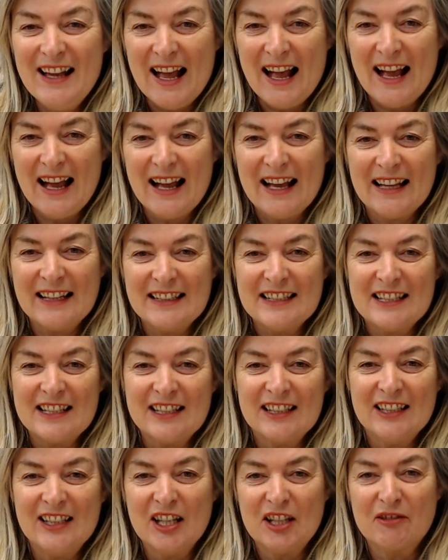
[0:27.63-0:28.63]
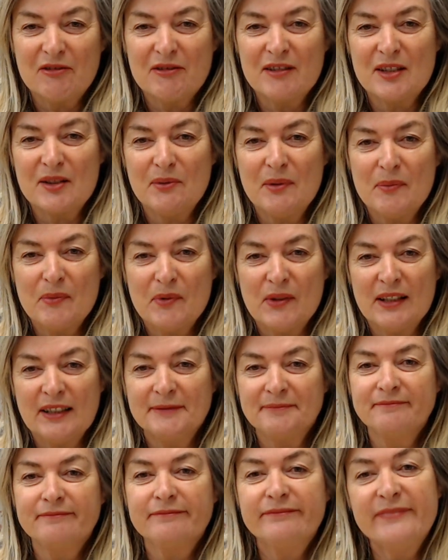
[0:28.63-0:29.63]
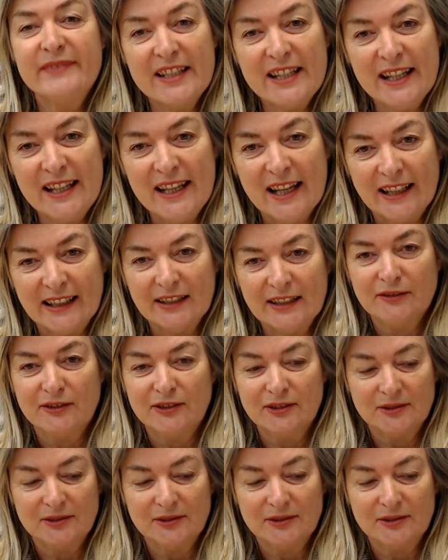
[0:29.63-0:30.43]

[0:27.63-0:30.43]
and lycra swimwear. Delightful.